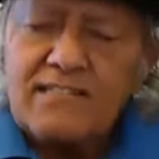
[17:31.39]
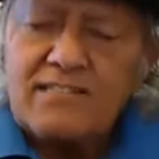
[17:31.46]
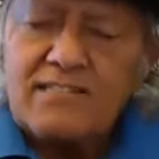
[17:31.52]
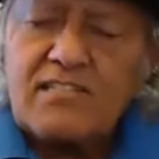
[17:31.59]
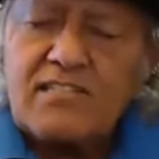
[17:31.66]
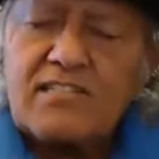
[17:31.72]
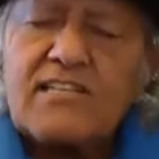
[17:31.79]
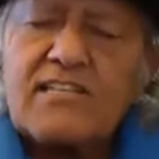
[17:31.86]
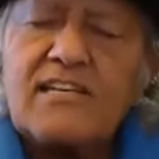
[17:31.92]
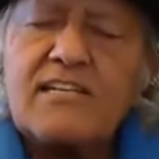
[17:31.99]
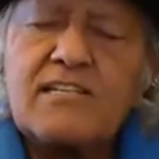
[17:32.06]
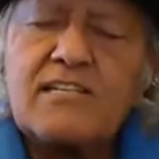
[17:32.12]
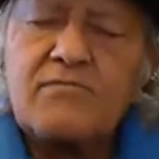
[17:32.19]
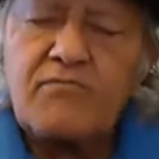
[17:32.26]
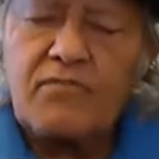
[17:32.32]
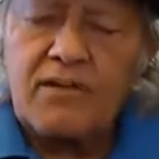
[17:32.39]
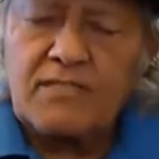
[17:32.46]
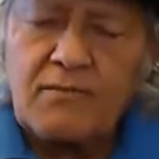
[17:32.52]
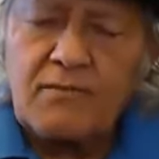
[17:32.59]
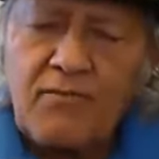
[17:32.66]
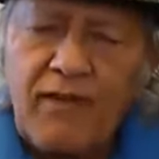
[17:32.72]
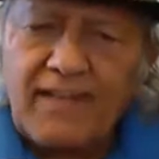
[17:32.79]
They search for
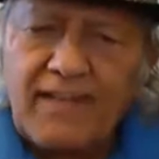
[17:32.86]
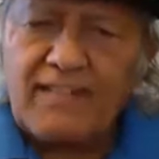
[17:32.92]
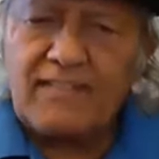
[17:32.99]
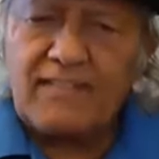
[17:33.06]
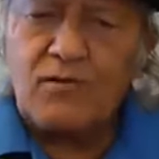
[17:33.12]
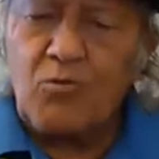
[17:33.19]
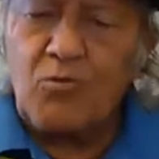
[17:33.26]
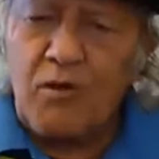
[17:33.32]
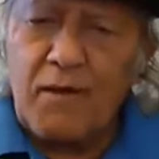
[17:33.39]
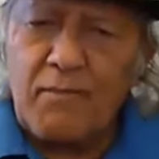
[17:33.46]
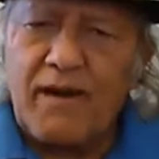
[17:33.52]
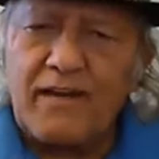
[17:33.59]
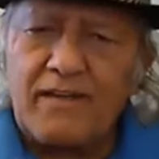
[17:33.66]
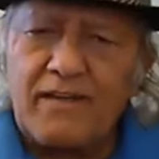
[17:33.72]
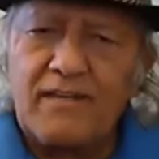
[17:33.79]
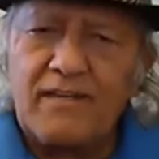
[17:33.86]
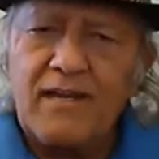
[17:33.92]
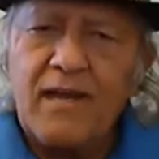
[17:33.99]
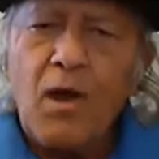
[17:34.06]
divine. Who am I?